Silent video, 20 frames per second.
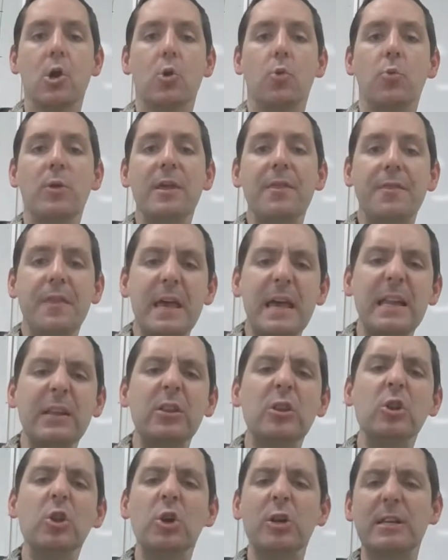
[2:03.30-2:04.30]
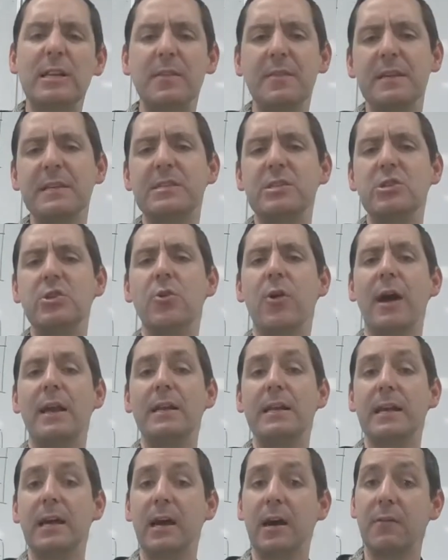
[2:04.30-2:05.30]
We then looked at this new
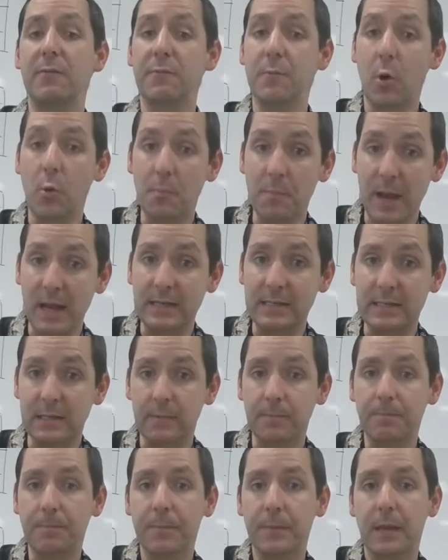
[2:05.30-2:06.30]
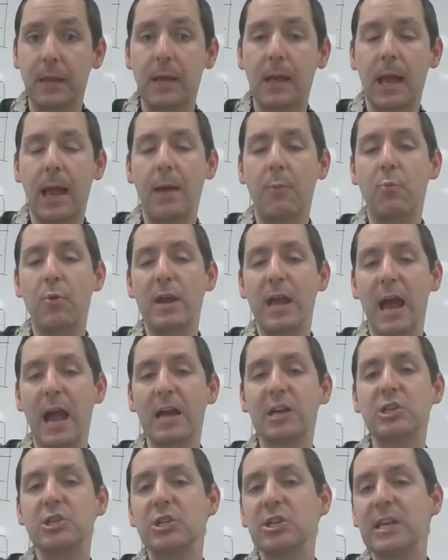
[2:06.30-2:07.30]
idea of momentum, and we
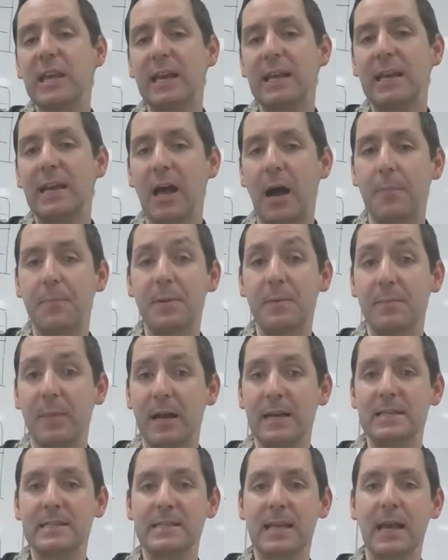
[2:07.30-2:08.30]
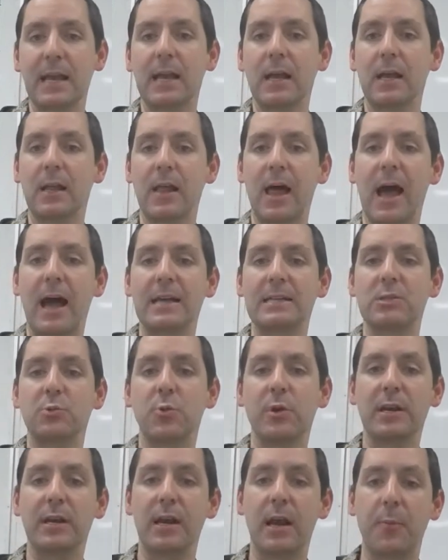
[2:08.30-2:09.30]
actually ended up, in my second class,
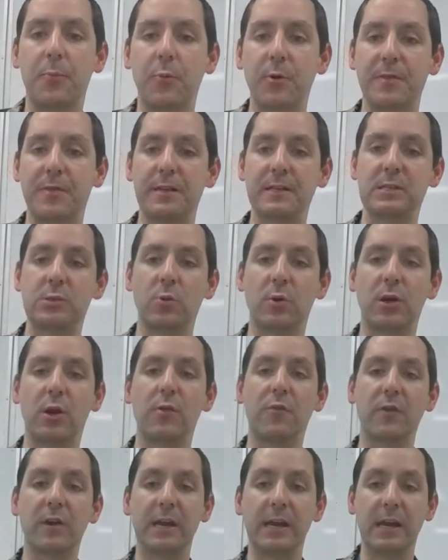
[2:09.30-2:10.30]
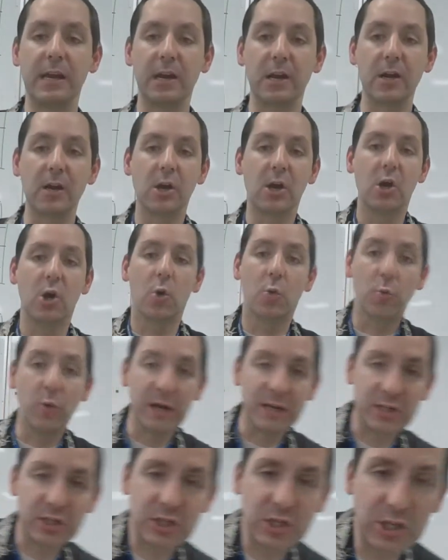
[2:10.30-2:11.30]
we ended up with this one over here,
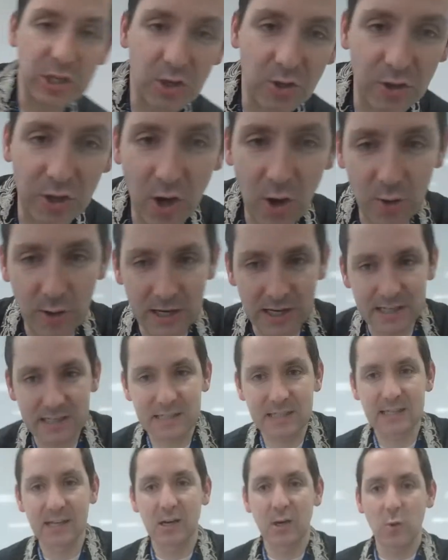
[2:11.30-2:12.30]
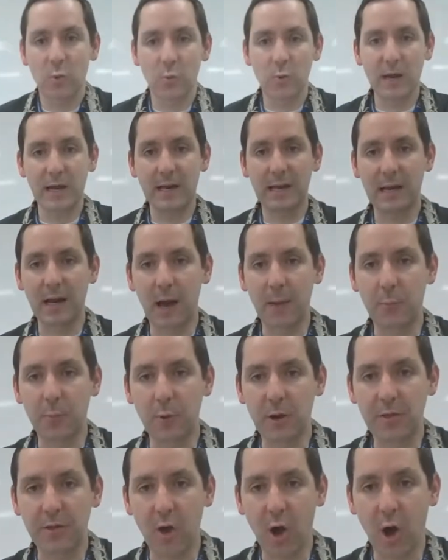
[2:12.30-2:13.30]
which you'll notice we ended up
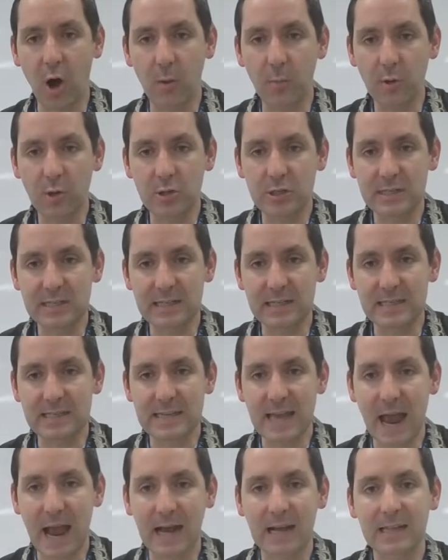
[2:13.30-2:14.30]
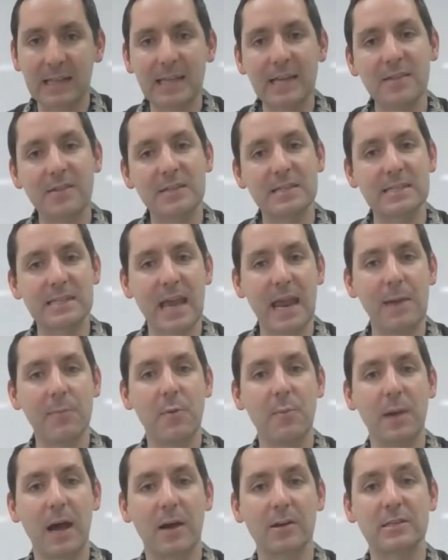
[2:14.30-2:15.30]
with almost exactly the same
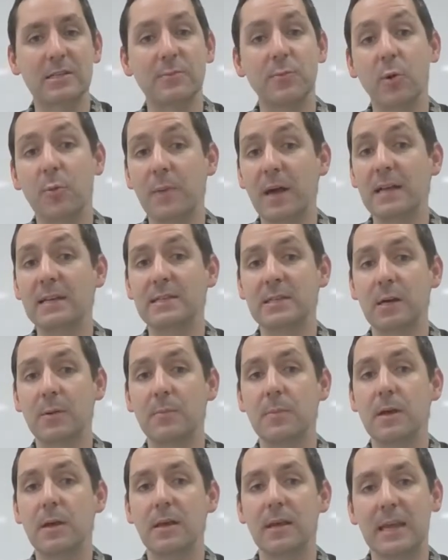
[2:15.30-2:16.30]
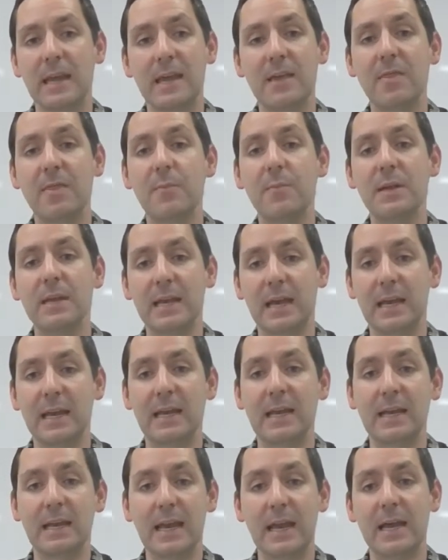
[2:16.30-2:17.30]
amount of momentum in the
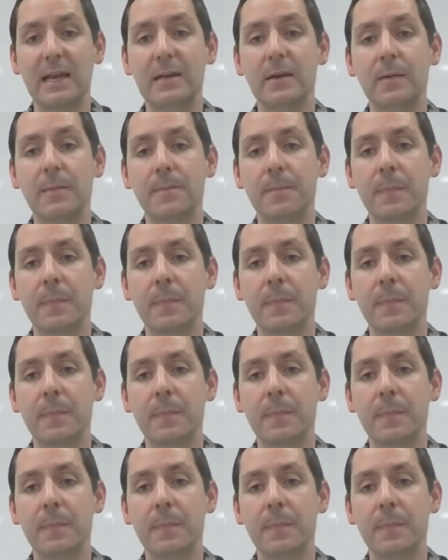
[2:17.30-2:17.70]
beginning and end.